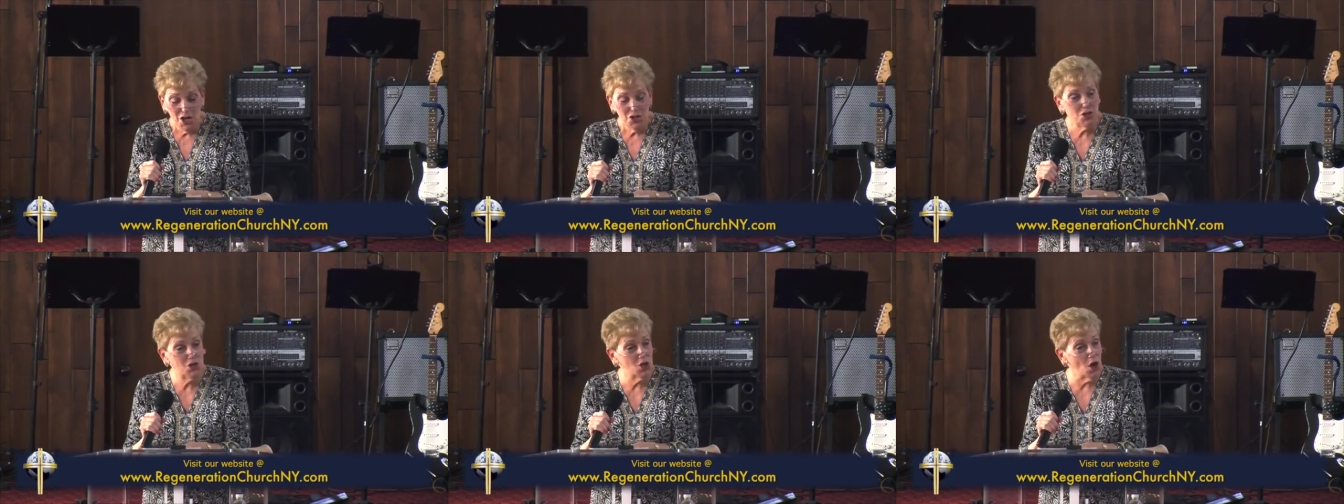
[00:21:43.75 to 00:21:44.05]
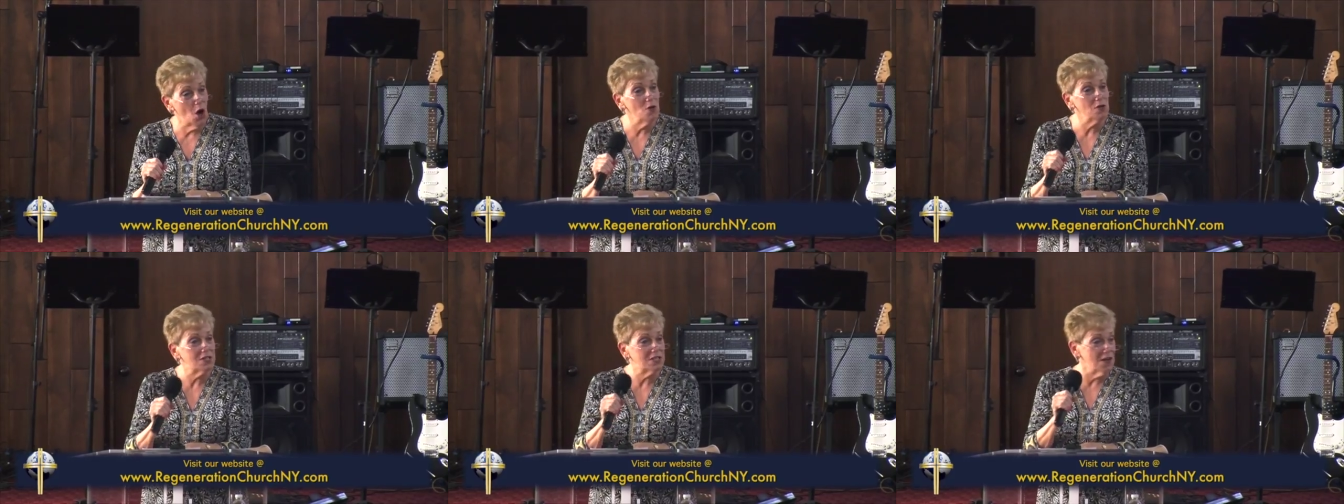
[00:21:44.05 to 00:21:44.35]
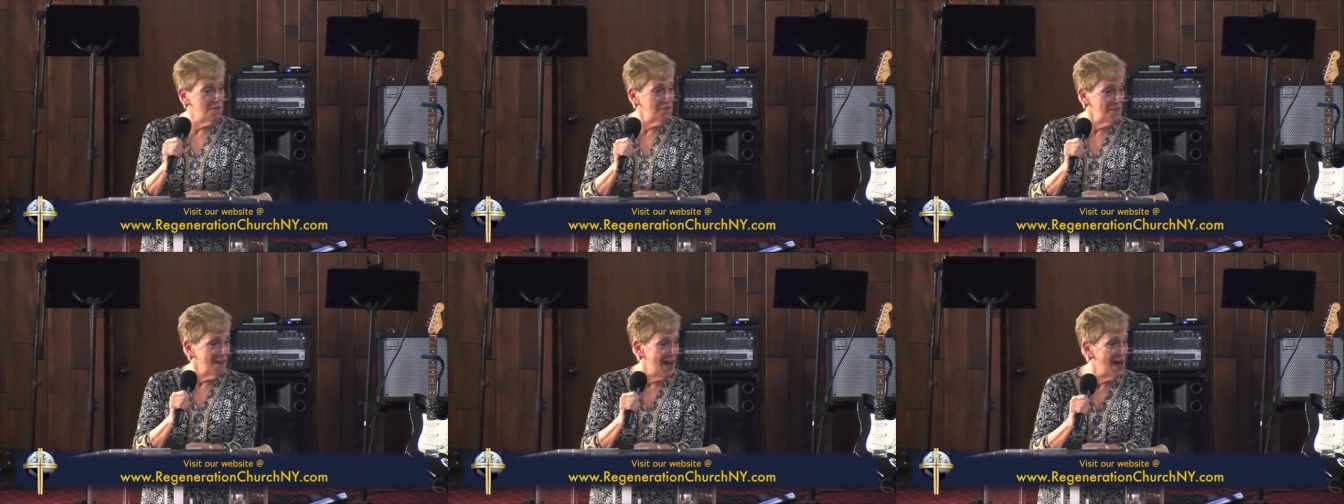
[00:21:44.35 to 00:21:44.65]

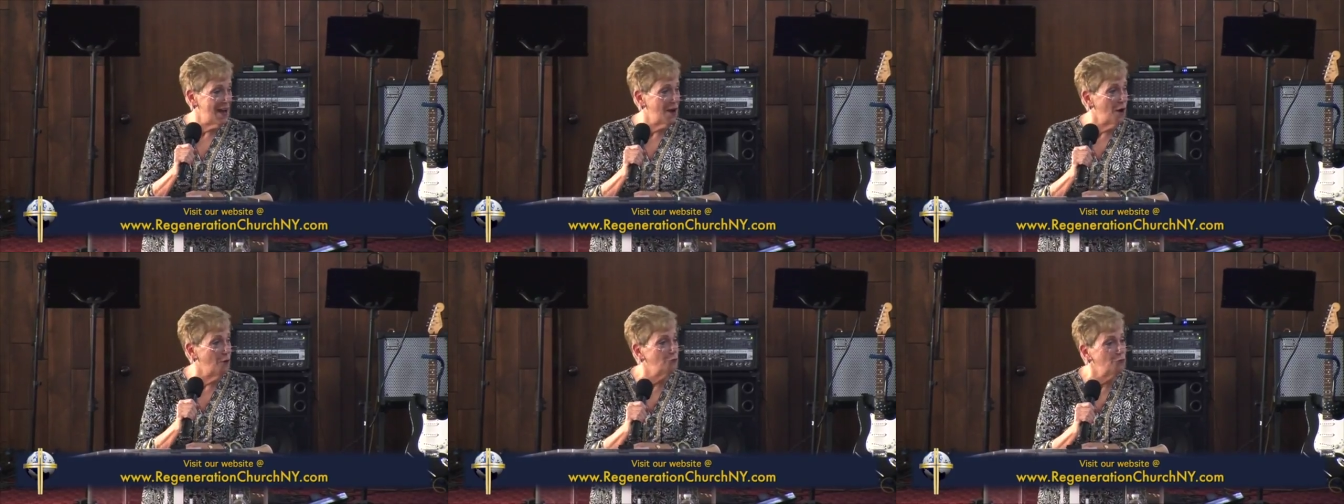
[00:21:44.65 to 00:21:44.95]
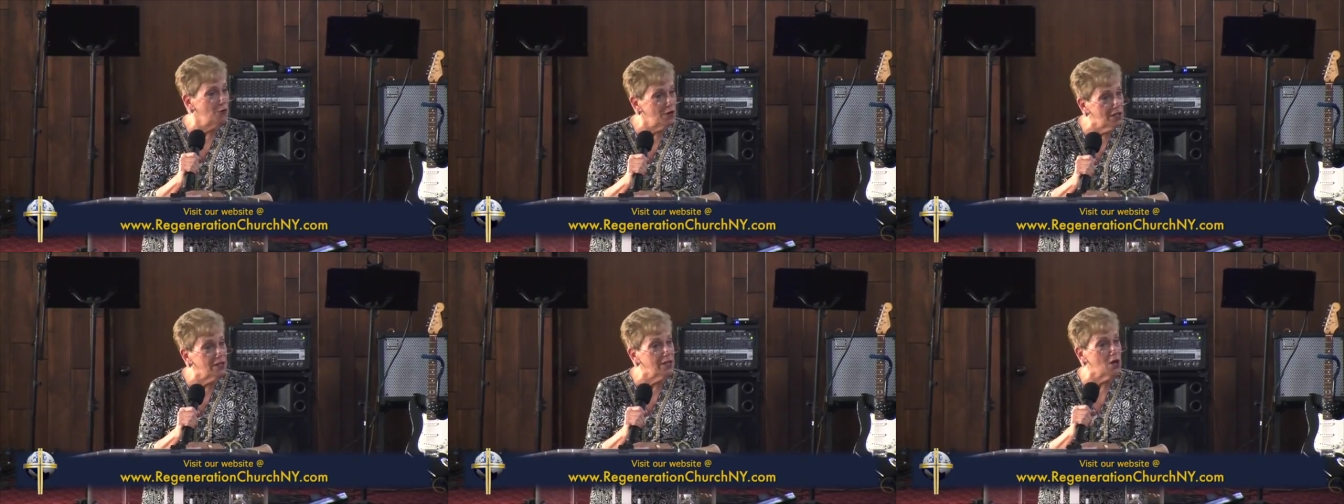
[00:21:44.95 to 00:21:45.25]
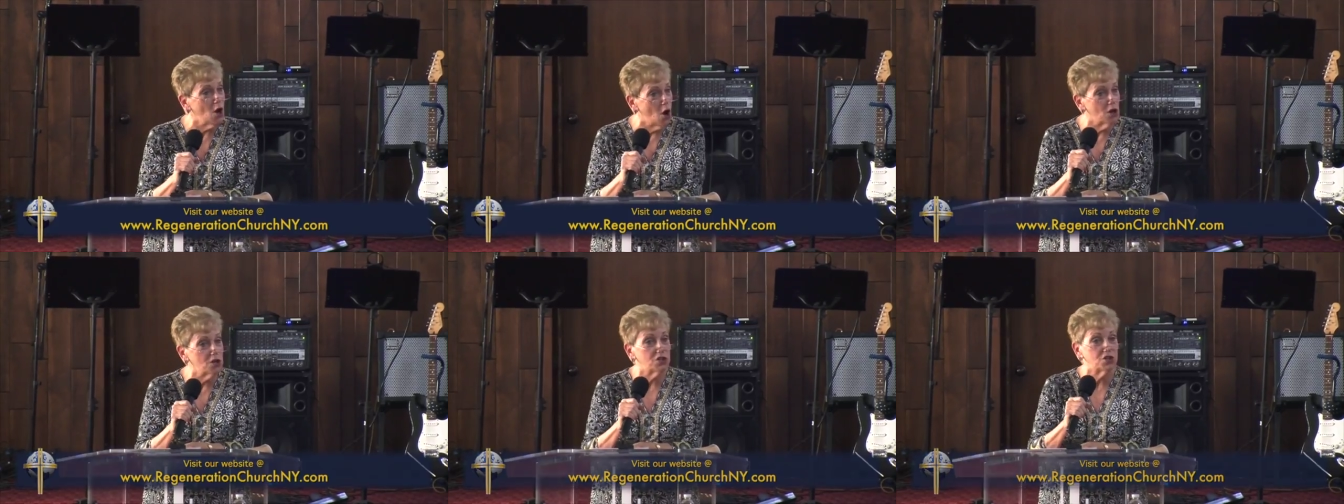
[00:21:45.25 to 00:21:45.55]
Joseph had a really
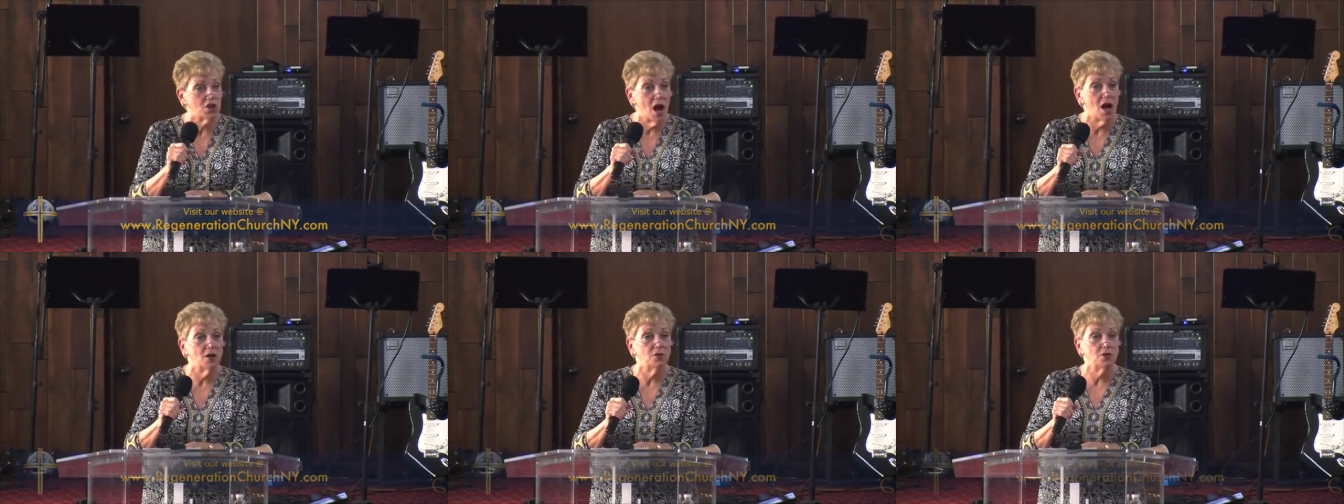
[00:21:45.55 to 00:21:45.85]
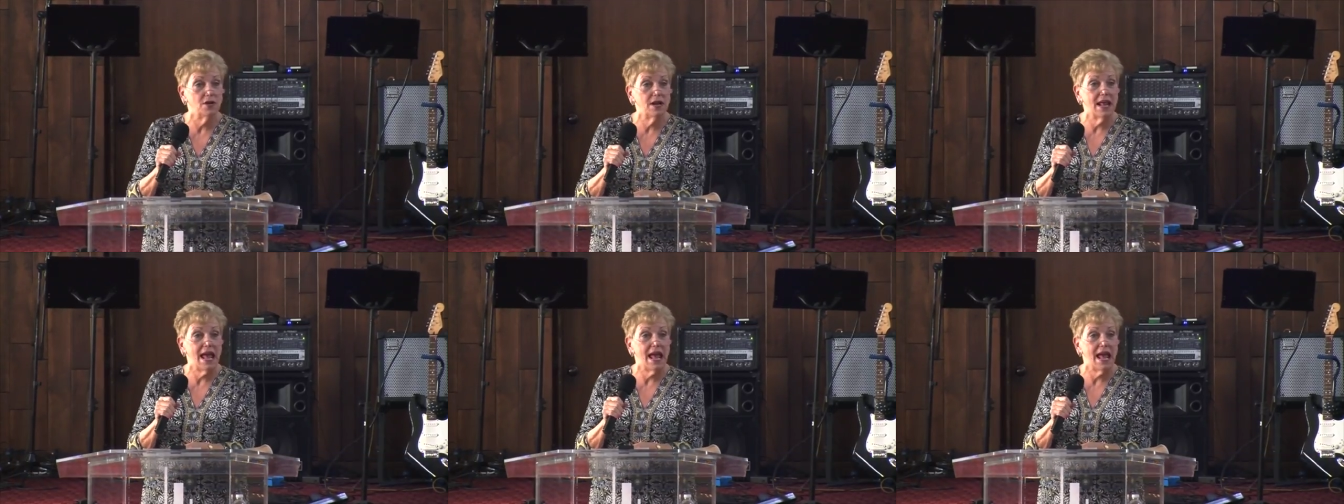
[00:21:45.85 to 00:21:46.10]
hard childhood,